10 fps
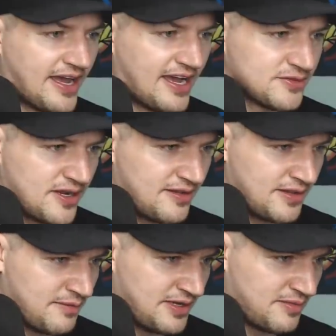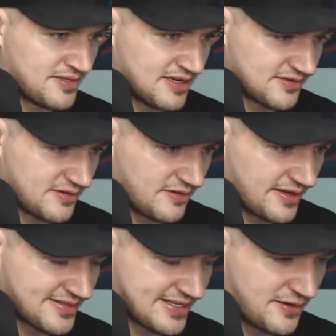just want to let me double check this real quick
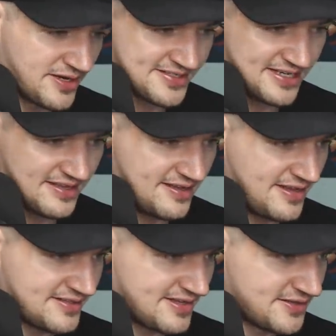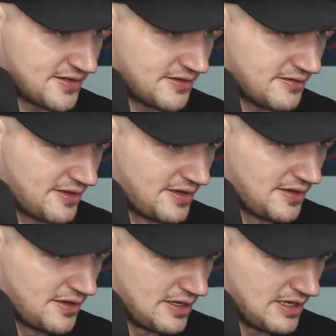because I don't want to say that and that's not true.
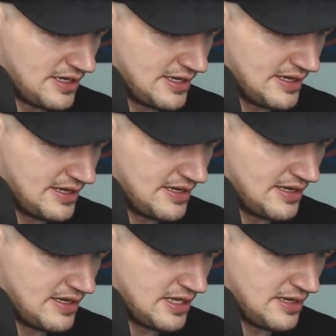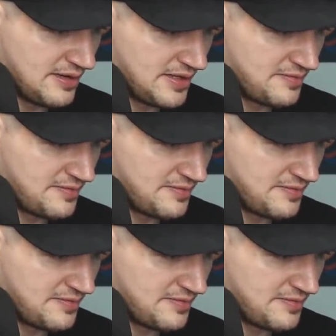Uh, let